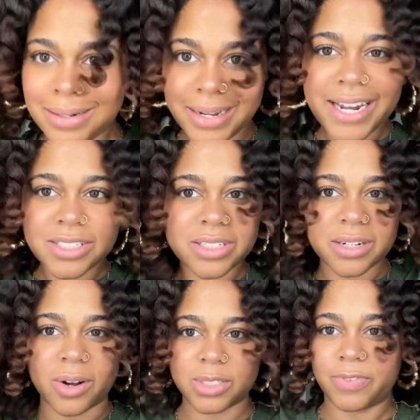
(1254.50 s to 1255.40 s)
Get into the
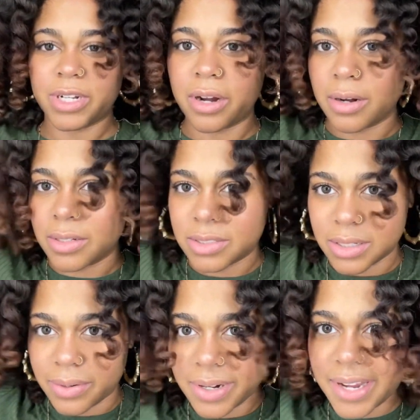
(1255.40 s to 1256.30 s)
curls for the girls,
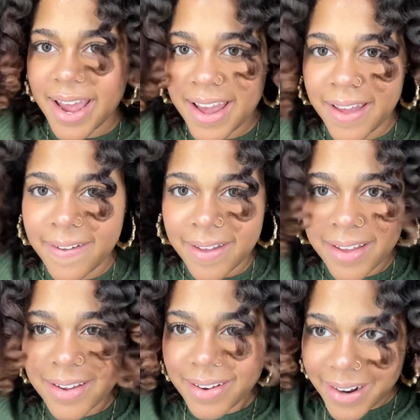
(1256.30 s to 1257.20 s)
okay?
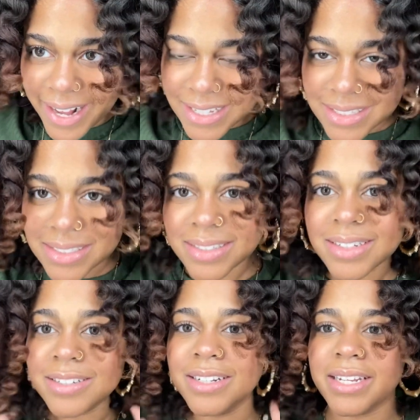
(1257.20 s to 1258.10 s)
It's
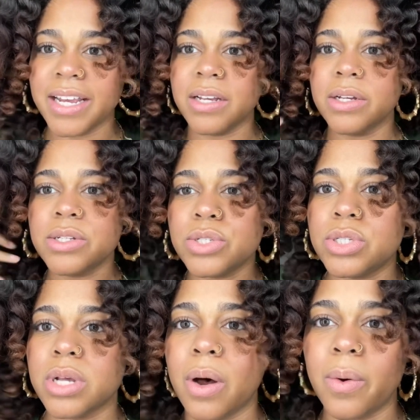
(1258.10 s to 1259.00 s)
looking
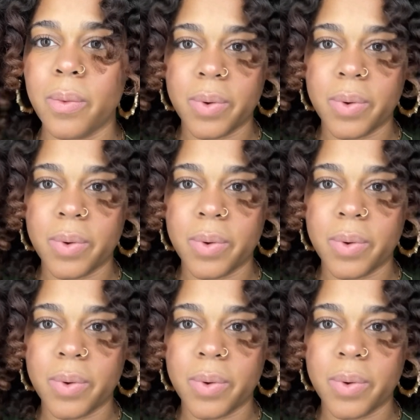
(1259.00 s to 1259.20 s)
so